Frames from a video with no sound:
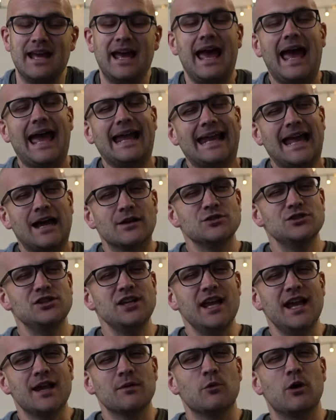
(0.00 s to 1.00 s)
And our
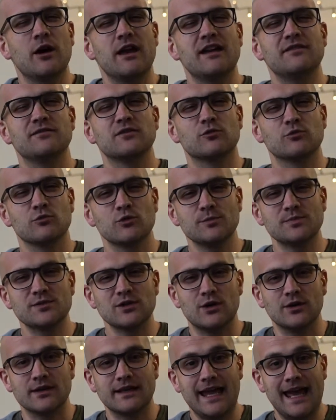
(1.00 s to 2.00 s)
GNYF groups
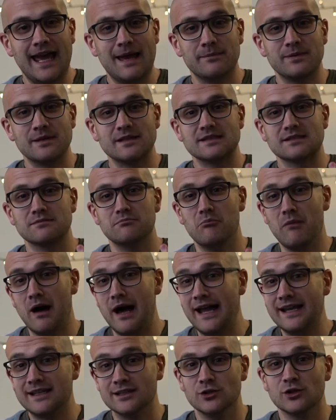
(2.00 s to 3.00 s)
on campus
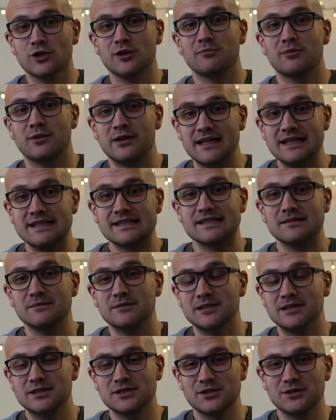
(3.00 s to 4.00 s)
might look pretty
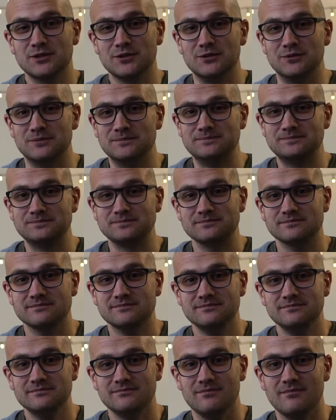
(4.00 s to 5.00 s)
similar too.
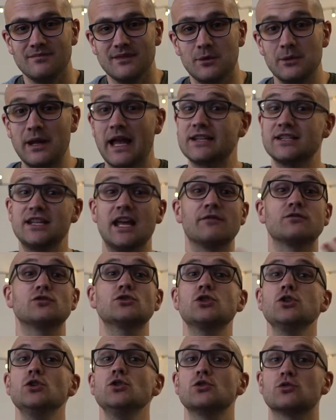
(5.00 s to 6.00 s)
We actually have
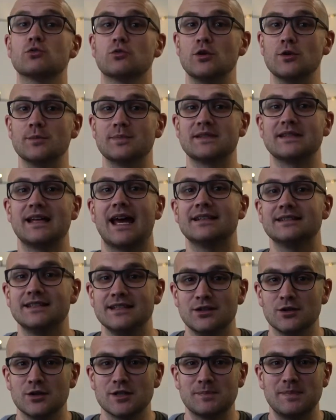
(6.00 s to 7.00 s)
two groups at
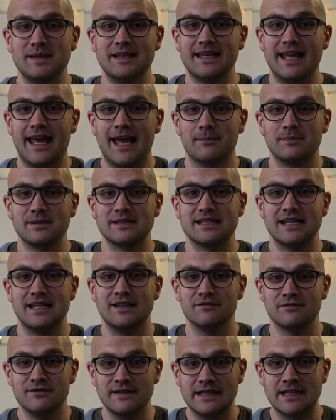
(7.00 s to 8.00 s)
the USP campus
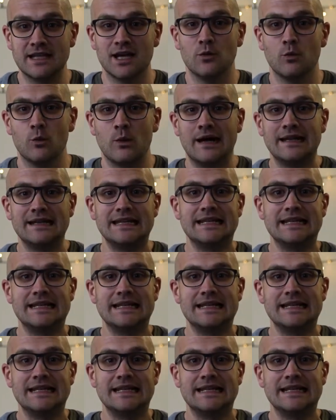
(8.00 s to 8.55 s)
in Vila. One